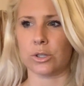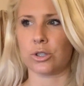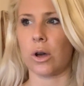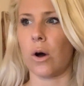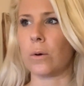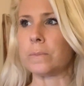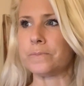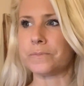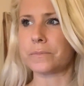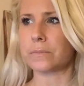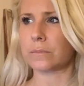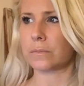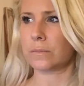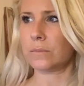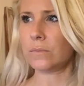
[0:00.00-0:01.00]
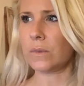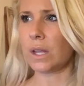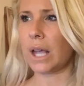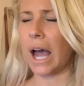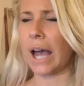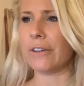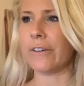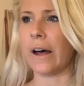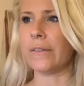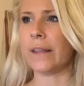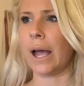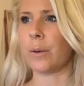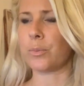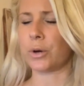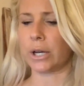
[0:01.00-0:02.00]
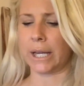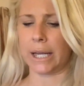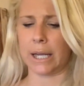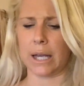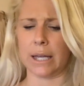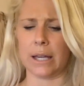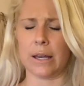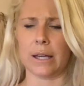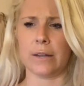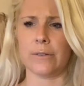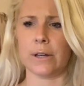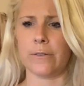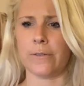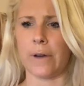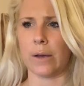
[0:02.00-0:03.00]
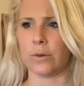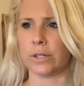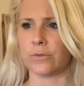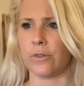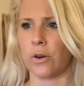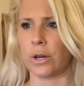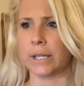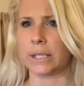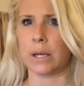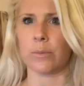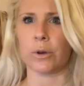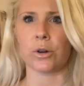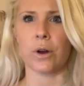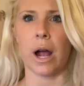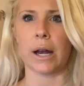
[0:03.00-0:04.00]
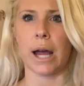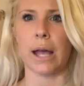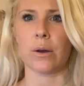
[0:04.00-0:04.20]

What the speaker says: So I found that pretty, even if was voting Democrat,